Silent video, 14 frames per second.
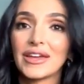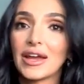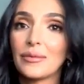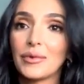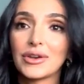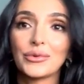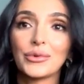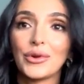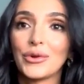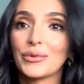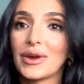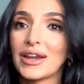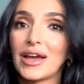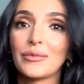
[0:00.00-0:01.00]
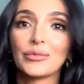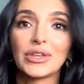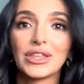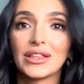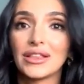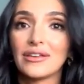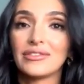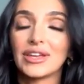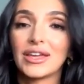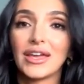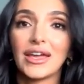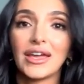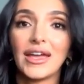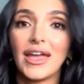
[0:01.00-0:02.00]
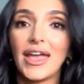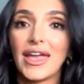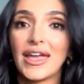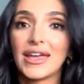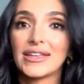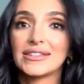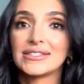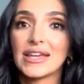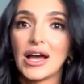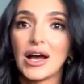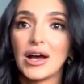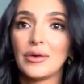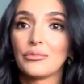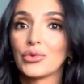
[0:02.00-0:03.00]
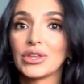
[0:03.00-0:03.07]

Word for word: like I'm on a roll right now. I'm really loving it and um,